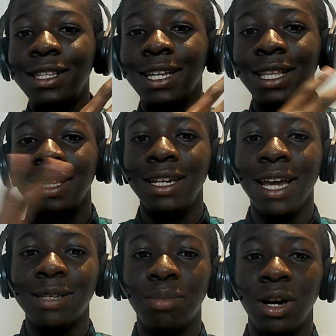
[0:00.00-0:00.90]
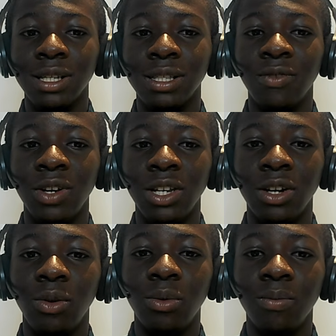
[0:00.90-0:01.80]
to the next part of the video,